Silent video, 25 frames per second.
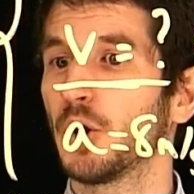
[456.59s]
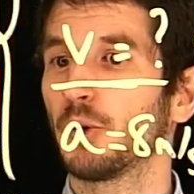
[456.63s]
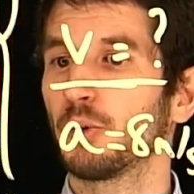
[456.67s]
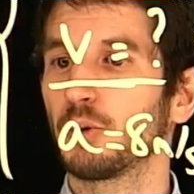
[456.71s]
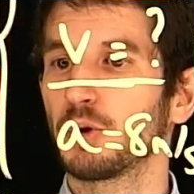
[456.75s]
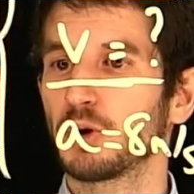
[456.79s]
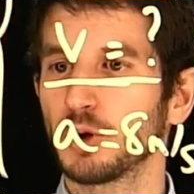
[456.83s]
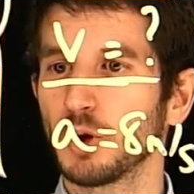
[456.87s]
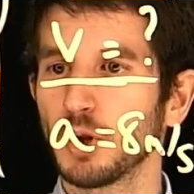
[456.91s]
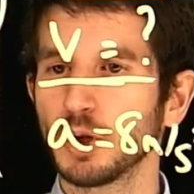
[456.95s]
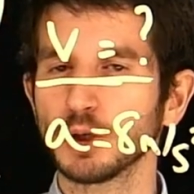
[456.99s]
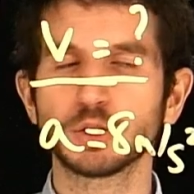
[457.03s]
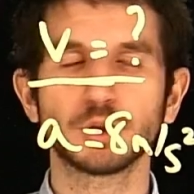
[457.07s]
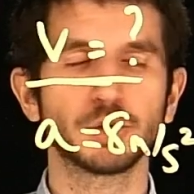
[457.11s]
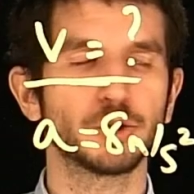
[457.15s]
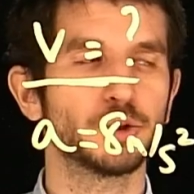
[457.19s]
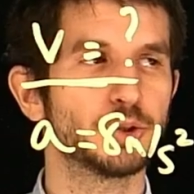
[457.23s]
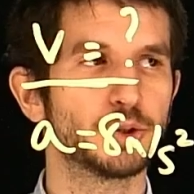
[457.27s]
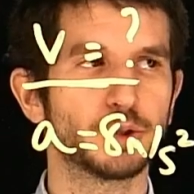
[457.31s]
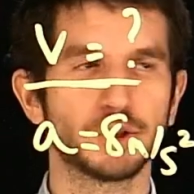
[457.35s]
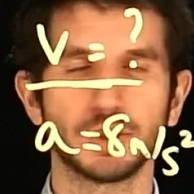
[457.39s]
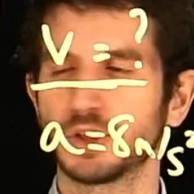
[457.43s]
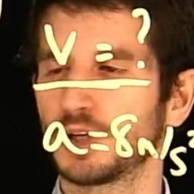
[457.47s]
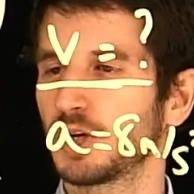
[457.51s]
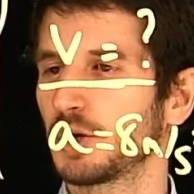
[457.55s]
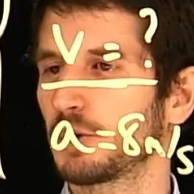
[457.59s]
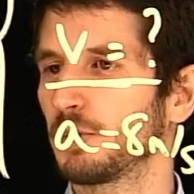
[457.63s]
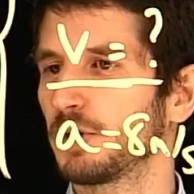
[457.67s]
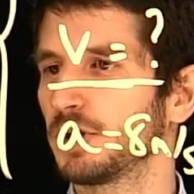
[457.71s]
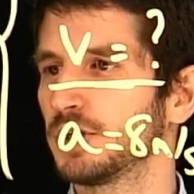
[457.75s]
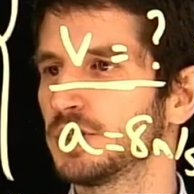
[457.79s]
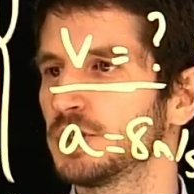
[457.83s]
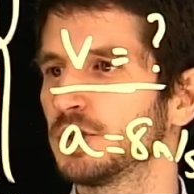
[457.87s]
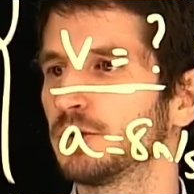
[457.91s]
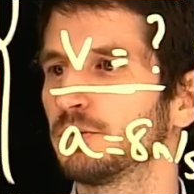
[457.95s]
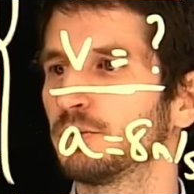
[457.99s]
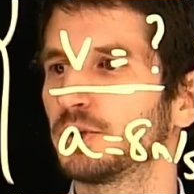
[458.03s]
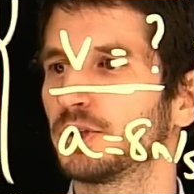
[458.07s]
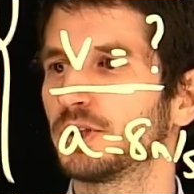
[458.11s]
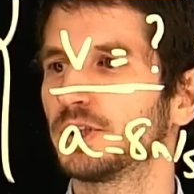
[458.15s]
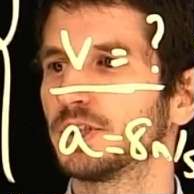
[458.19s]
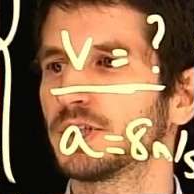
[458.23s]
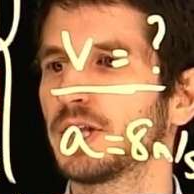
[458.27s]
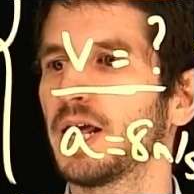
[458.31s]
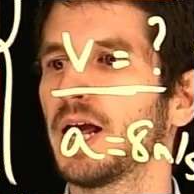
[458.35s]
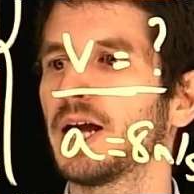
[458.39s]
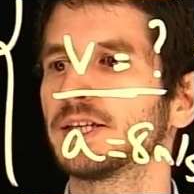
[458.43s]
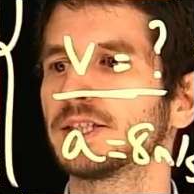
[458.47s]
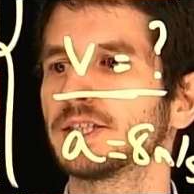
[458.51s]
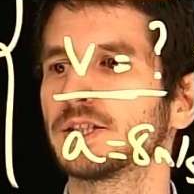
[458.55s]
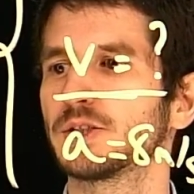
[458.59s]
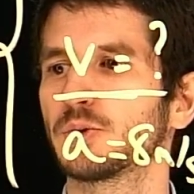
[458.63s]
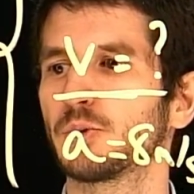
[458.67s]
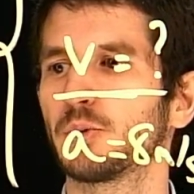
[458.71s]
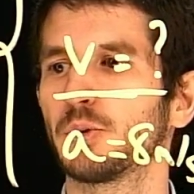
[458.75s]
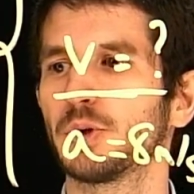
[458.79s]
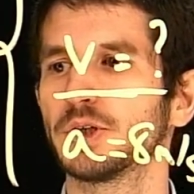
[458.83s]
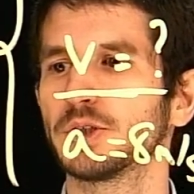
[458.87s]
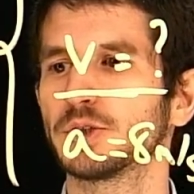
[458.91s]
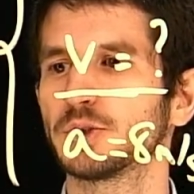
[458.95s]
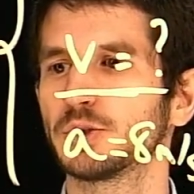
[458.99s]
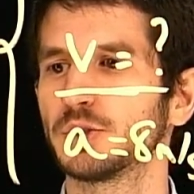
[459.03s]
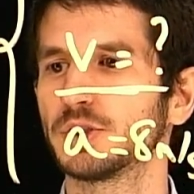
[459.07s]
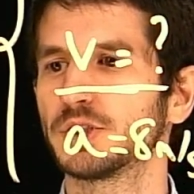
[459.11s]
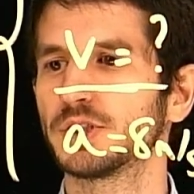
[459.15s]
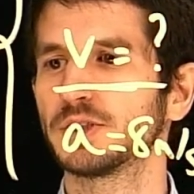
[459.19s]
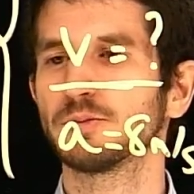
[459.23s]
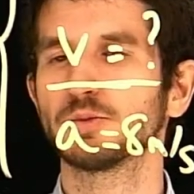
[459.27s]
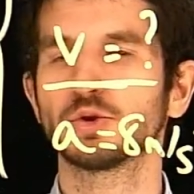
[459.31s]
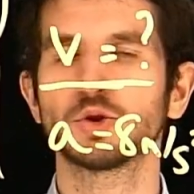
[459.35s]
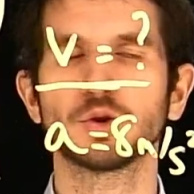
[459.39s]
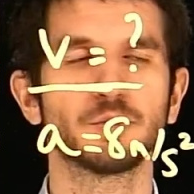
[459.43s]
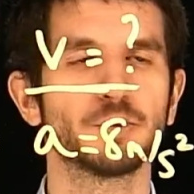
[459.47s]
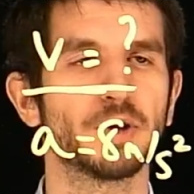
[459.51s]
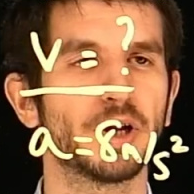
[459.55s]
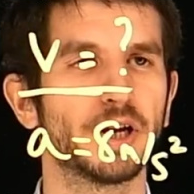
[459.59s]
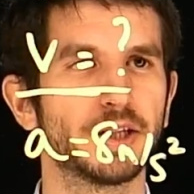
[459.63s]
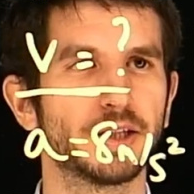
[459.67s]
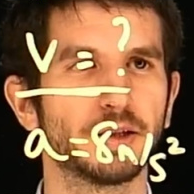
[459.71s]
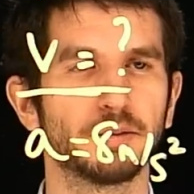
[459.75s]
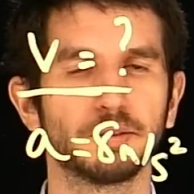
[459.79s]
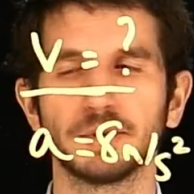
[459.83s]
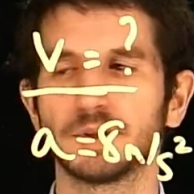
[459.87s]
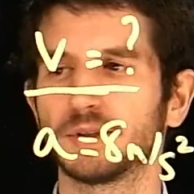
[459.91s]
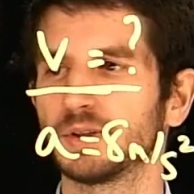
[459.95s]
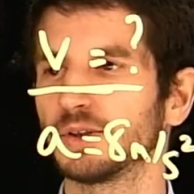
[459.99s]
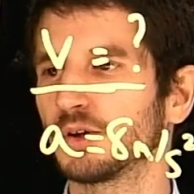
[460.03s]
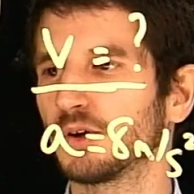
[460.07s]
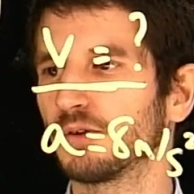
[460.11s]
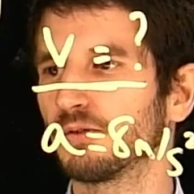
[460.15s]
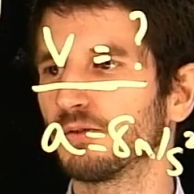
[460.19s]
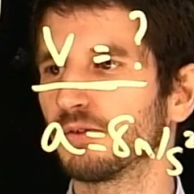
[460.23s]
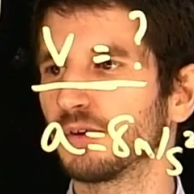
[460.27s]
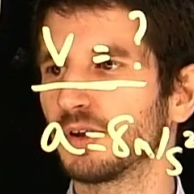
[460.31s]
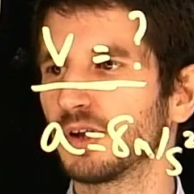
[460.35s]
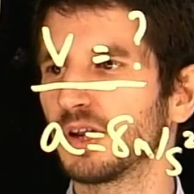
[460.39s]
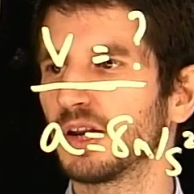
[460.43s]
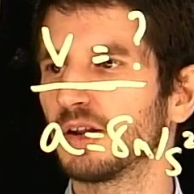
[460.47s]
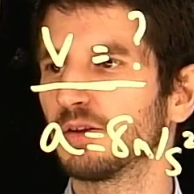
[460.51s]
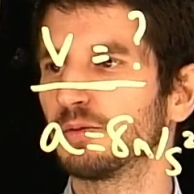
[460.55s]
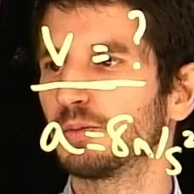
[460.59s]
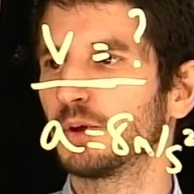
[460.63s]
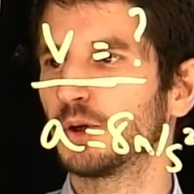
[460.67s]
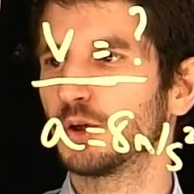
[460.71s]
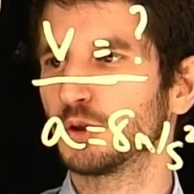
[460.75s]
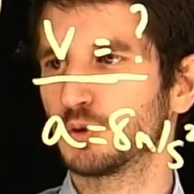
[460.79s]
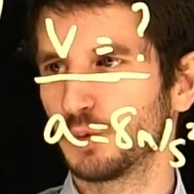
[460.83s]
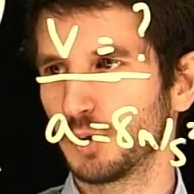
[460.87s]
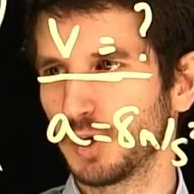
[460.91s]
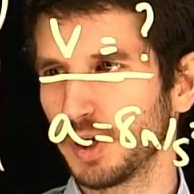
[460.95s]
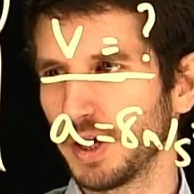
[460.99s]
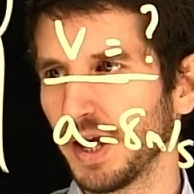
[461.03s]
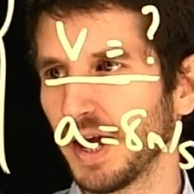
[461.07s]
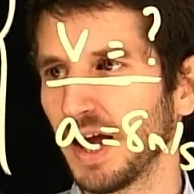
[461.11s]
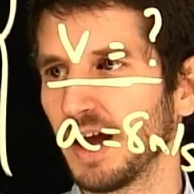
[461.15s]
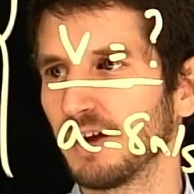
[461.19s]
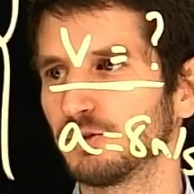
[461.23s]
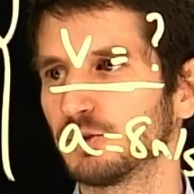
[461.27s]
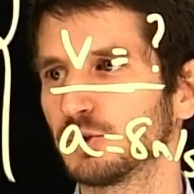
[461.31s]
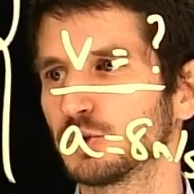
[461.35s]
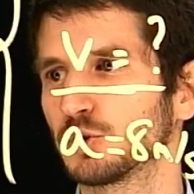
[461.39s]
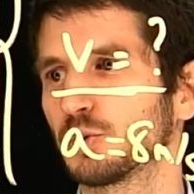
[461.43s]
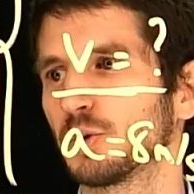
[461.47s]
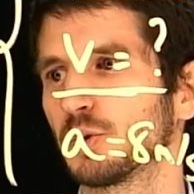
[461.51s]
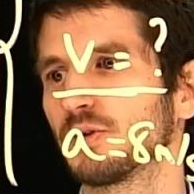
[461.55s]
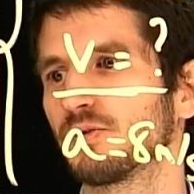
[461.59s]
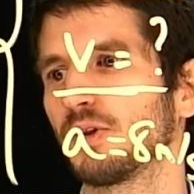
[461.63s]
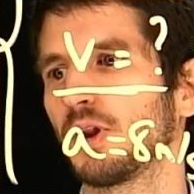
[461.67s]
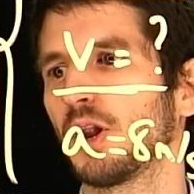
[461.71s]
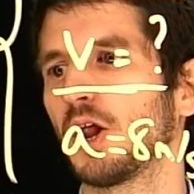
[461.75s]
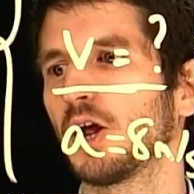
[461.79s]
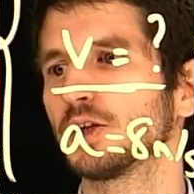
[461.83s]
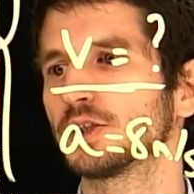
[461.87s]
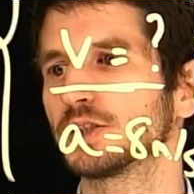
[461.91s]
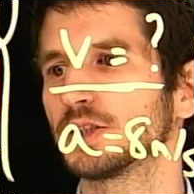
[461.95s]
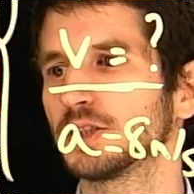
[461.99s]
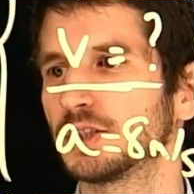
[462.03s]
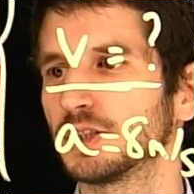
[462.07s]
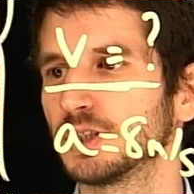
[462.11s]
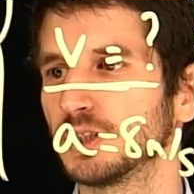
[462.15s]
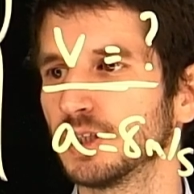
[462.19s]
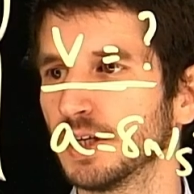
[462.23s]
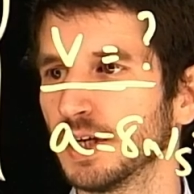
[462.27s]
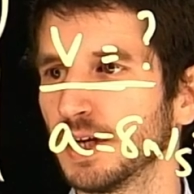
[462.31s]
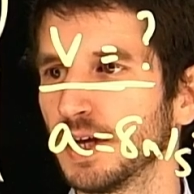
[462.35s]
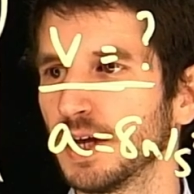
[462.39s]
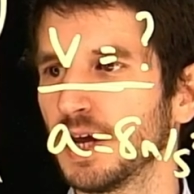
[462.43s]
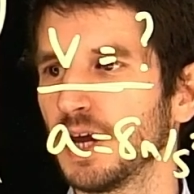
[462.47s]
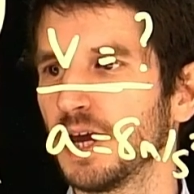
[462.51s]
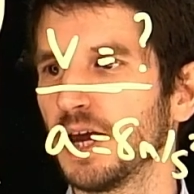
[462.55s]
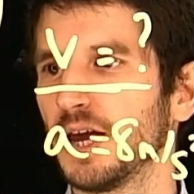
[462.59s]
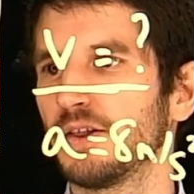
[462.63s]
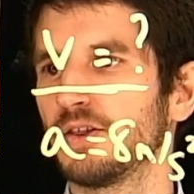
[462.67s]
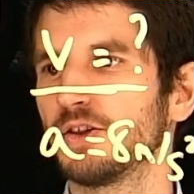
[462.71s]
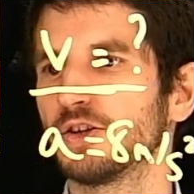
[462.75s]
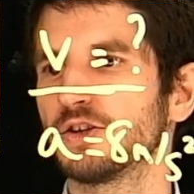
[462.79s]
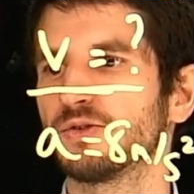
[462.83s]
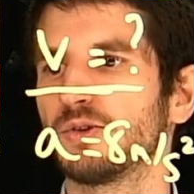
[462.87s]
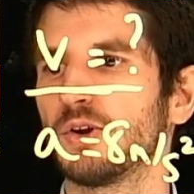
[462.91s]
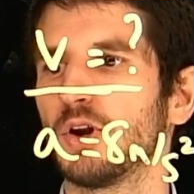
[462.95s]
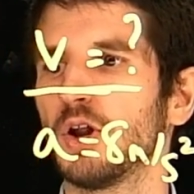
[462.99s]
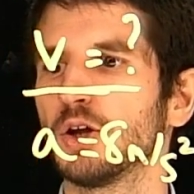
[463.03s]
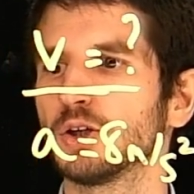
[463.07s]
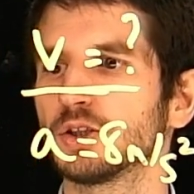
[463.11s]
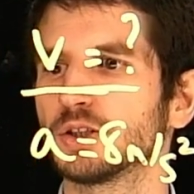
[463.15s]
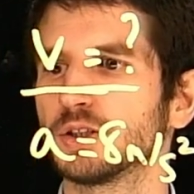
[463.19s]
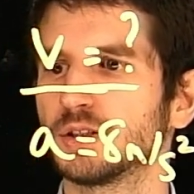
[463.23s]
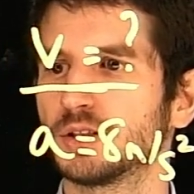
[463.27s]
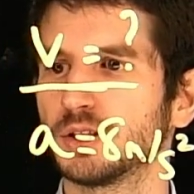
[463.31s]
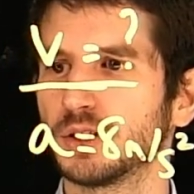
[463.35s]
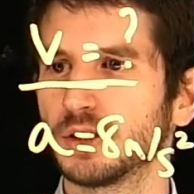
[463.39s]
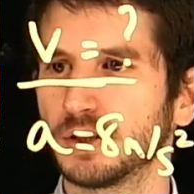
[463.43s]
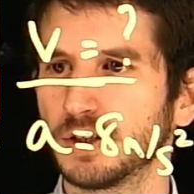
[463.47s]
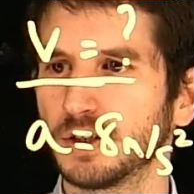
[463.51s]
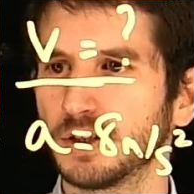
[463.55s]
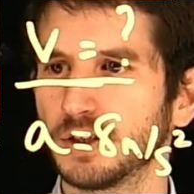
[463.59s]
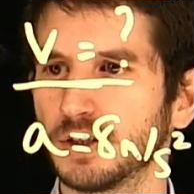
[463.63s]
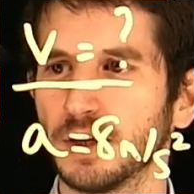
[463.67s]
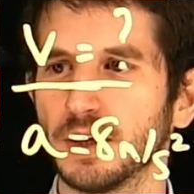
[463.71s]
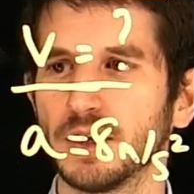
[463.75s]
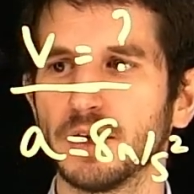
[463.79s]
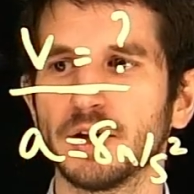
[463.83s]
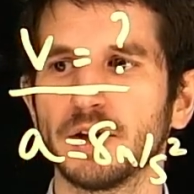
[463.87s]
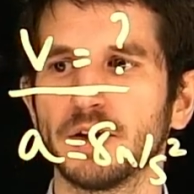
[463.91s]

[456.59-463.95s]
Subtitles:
We could also use this equation, but this has a square, so it seems to be a little bit inconvenient because we're going to have to square velocity and this velocity and then